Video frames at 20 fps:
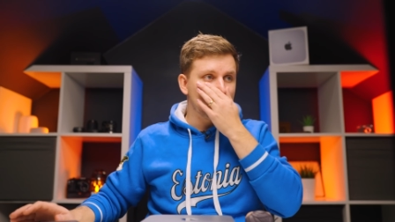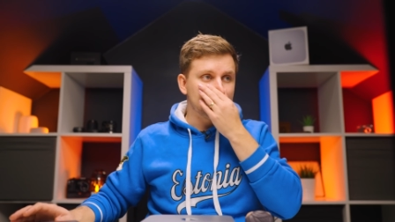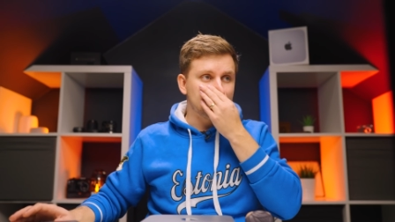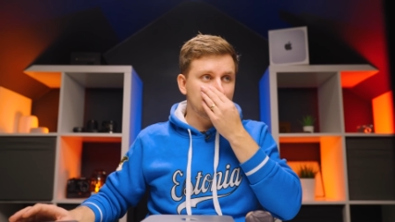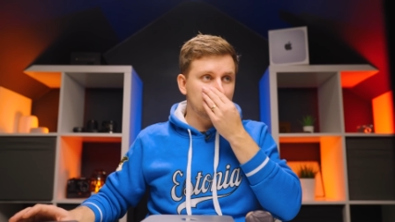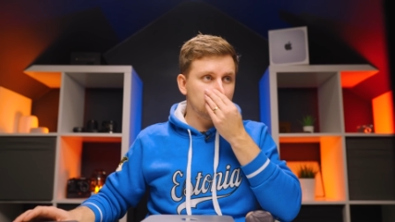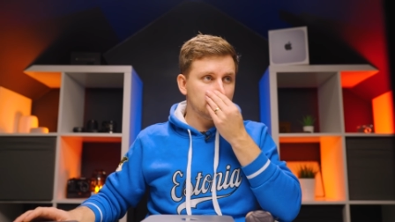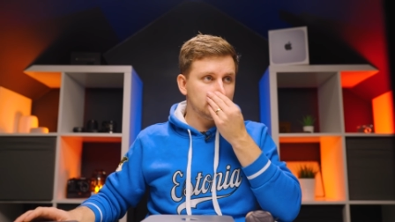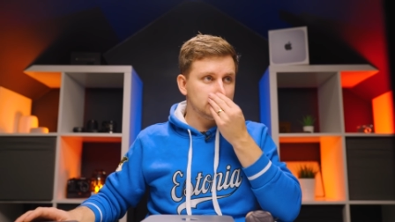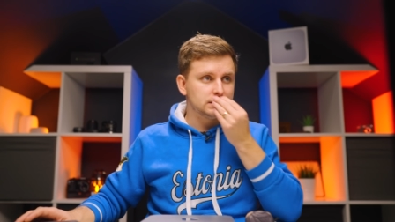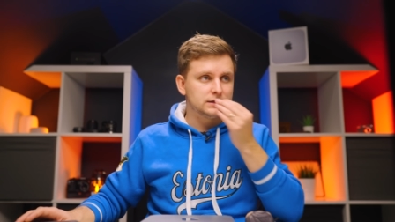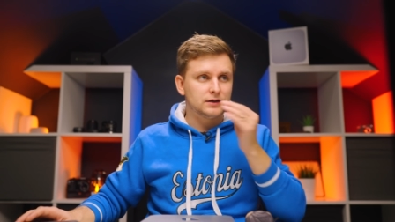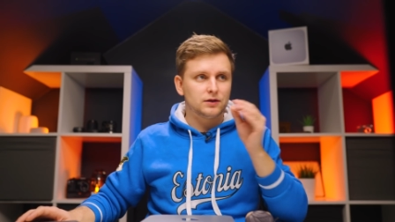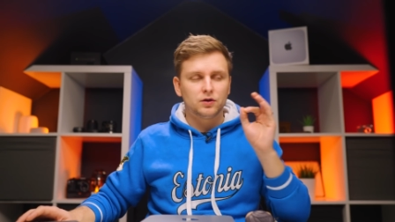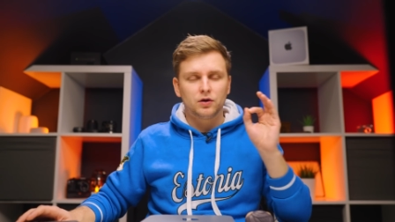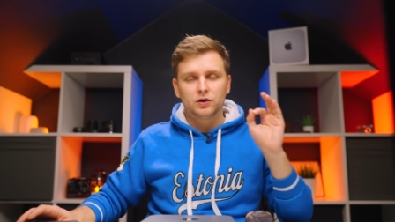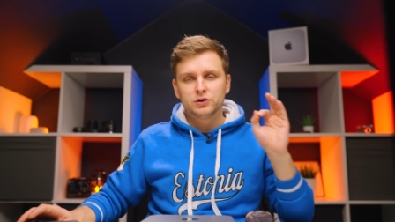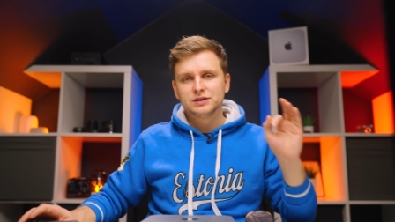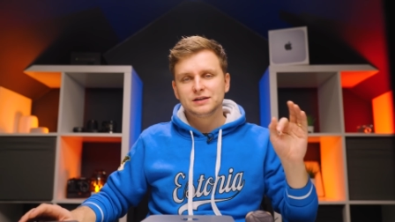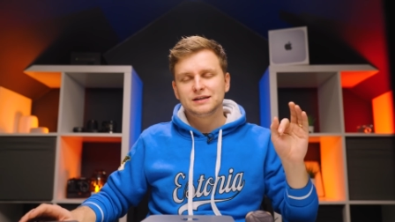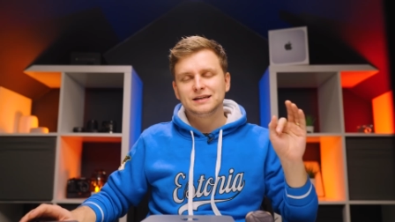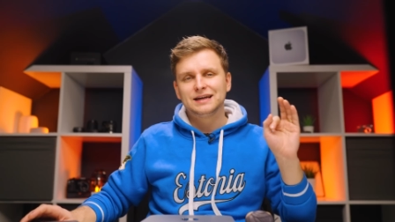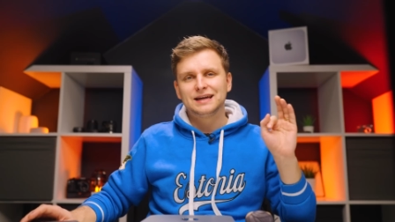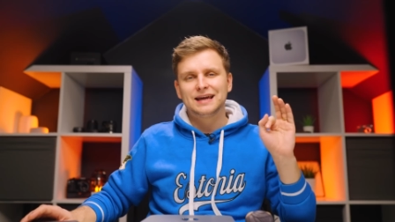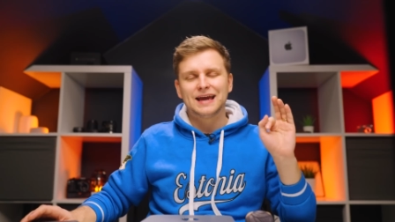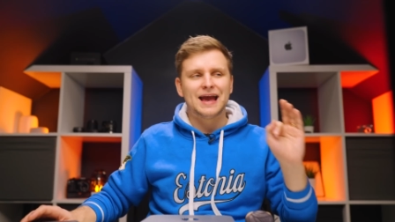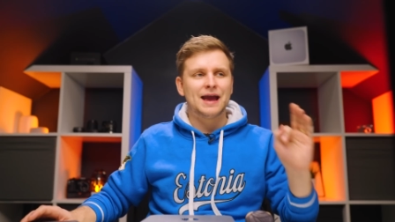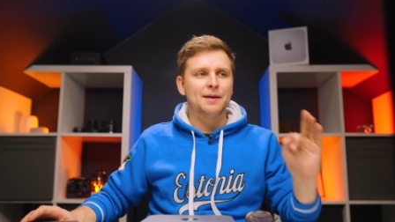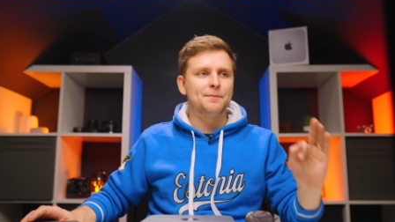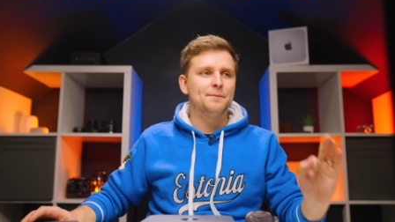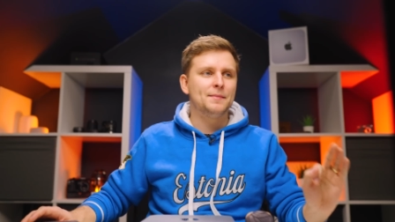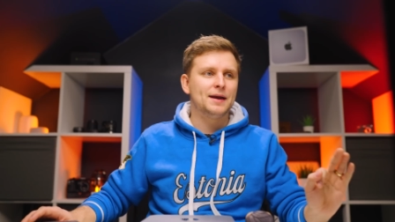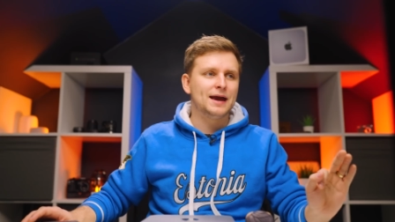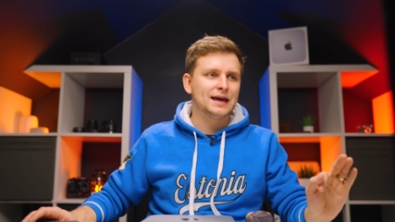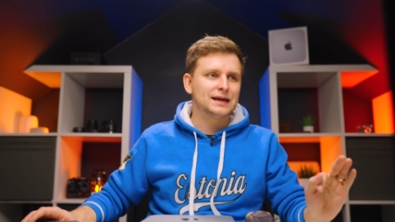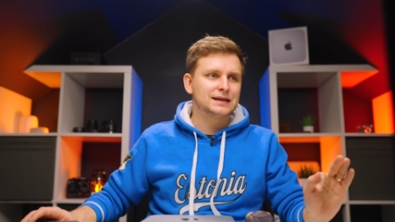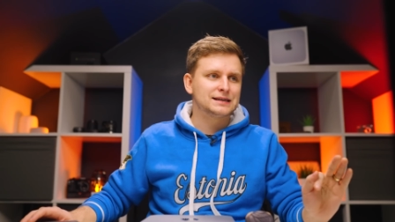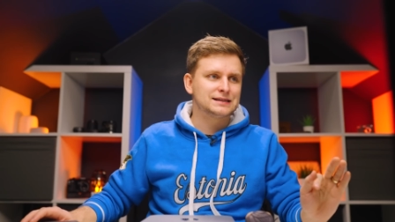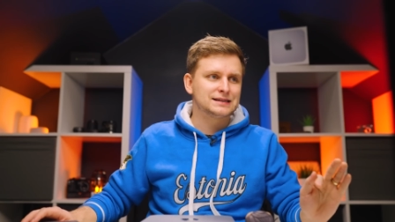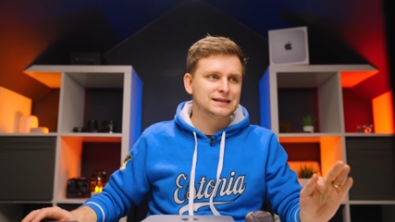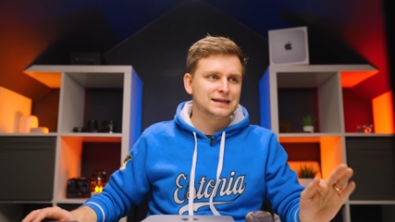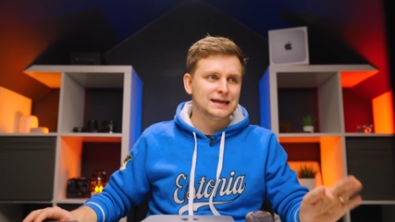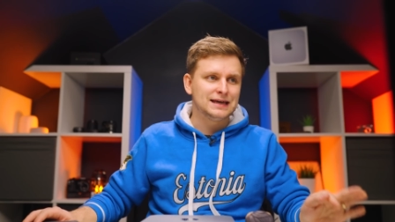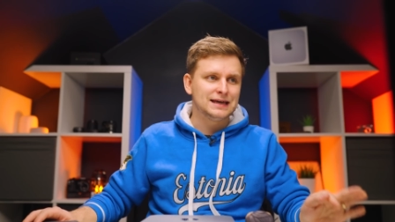There is Logitech MX